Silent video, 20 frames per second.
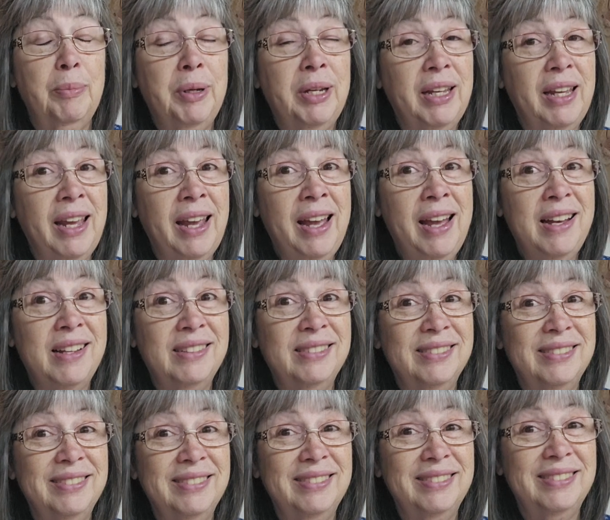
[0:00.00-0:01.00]
but yeah.
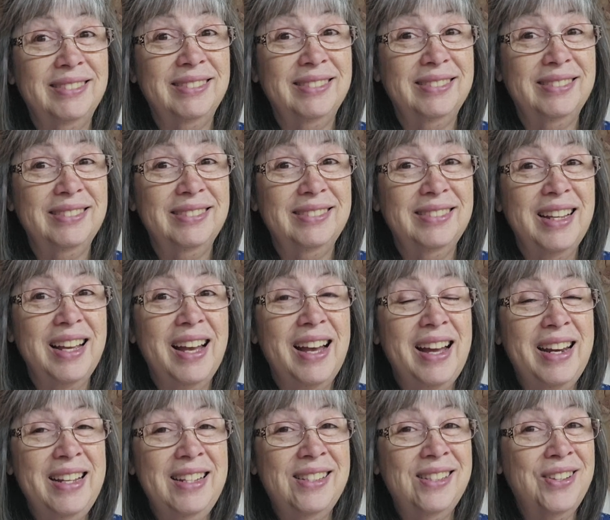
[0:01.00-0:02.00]

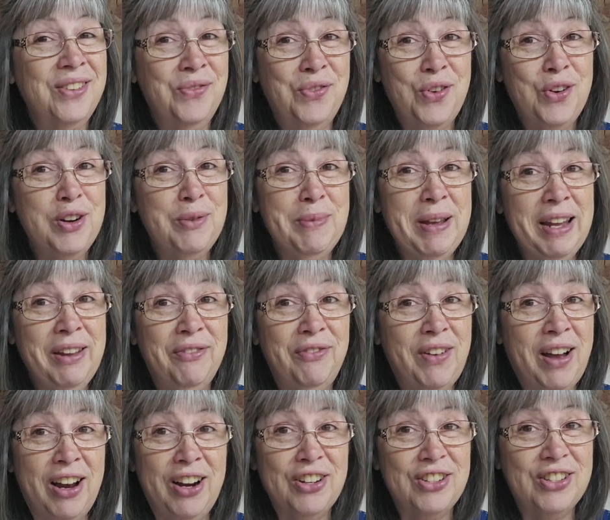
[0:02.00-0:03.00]
Honey's looking forward to making
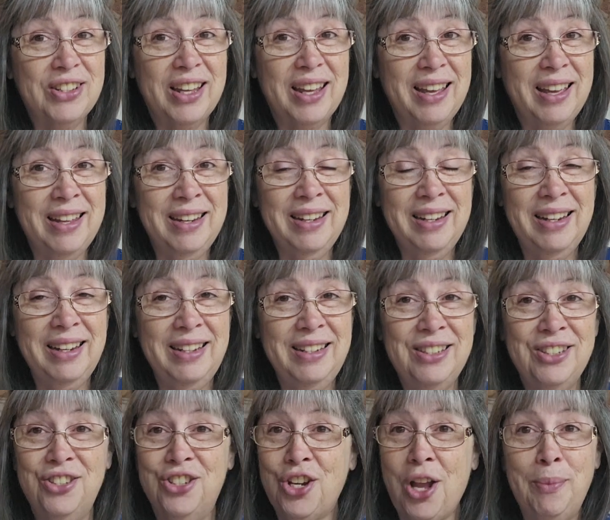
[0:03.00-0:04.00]
fires again.
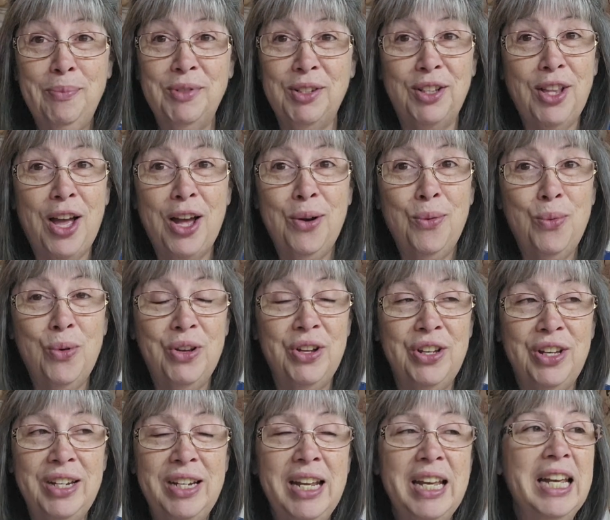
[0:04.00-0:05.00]
He's chopped a lot of
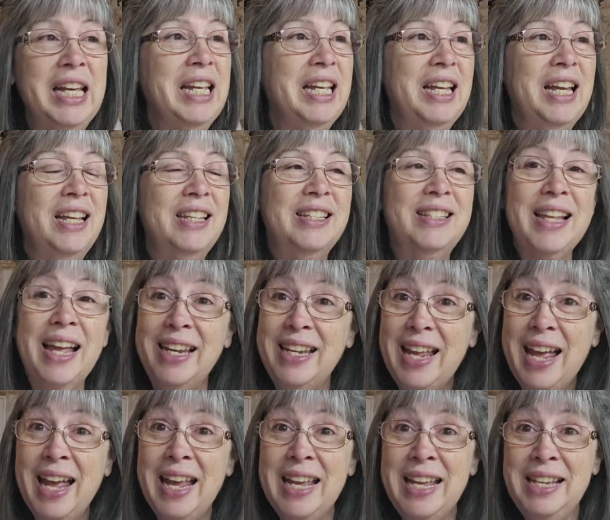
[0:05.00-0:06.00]
wood.
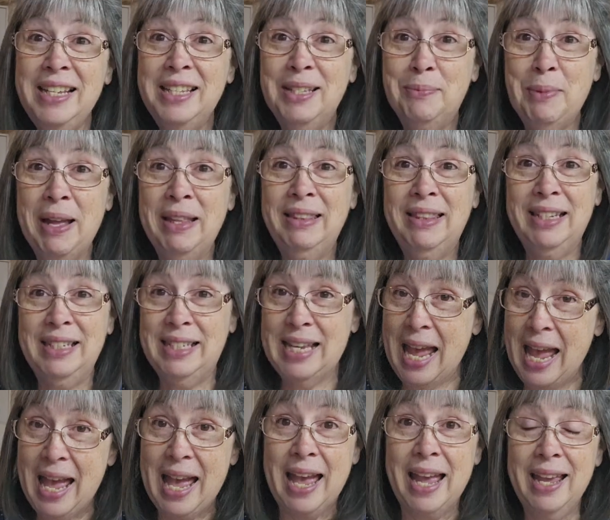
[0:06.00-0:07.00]
Sunday, he spent the
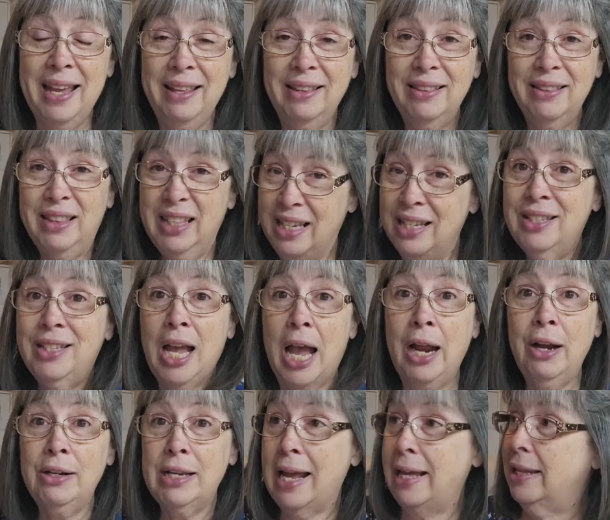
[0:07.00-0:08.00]
day, the
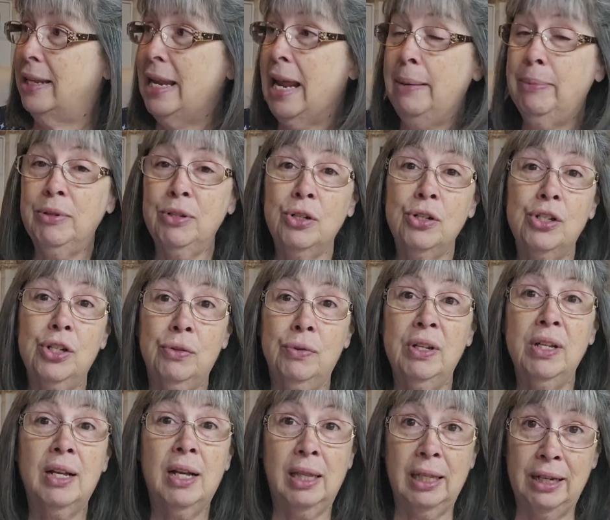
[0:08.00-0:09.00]
entire day. The neighbors are
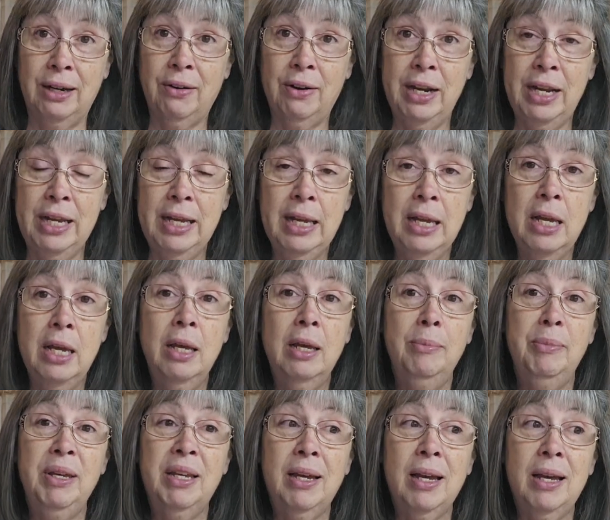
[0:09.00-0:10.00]
doing clearing
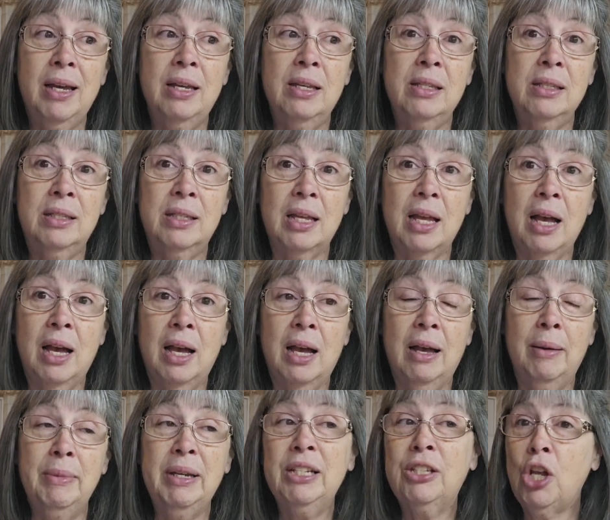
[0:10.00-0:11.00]
because
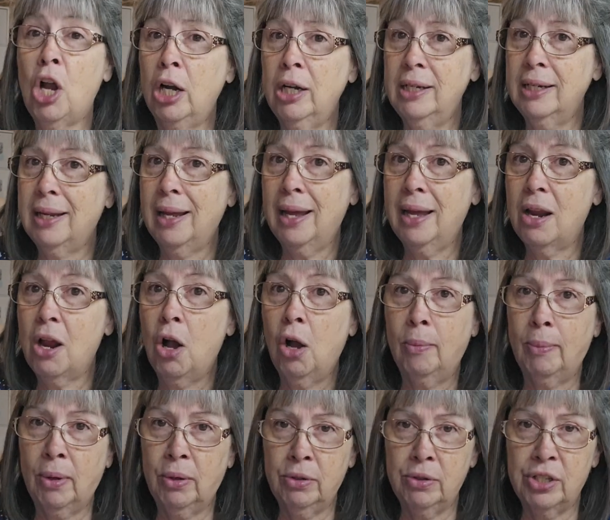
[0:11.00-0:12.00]
um, it's hard to get
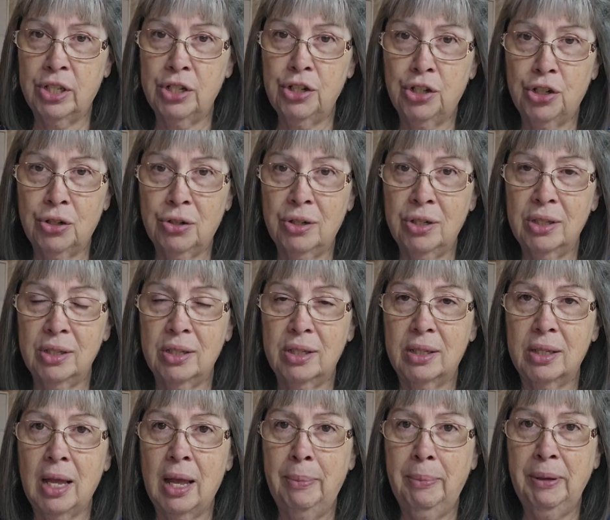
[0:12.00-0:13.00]
homeowner's
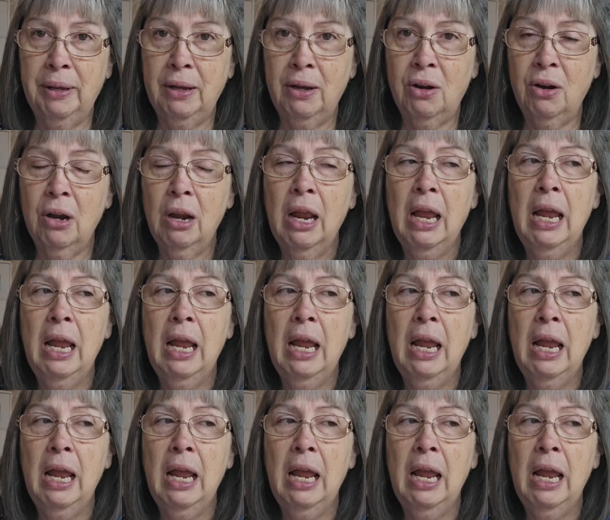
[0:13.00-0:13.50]
insurance up here